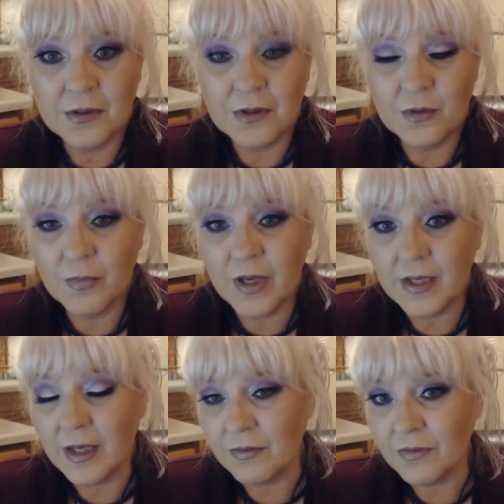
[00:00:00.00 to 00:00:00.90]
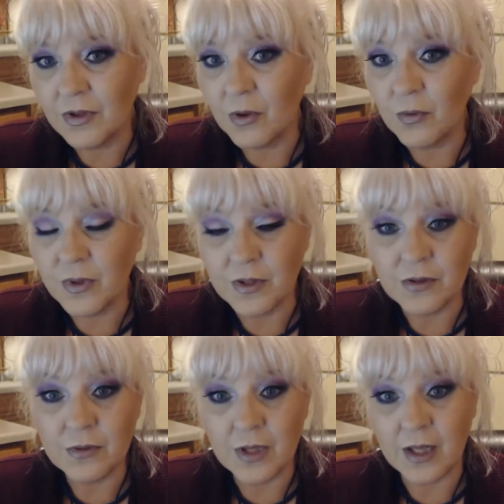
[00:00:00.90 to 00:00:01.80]
you might have to go with a
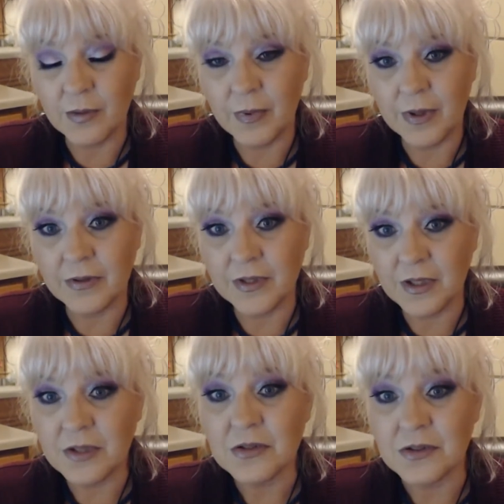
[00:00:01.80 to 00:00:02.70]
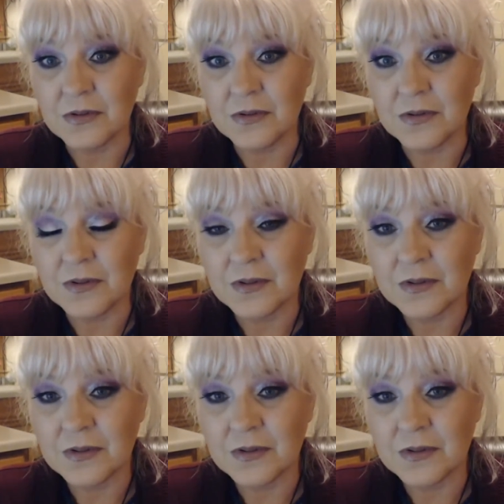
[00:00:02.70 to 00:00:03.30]
$2 pair of tennis shoes,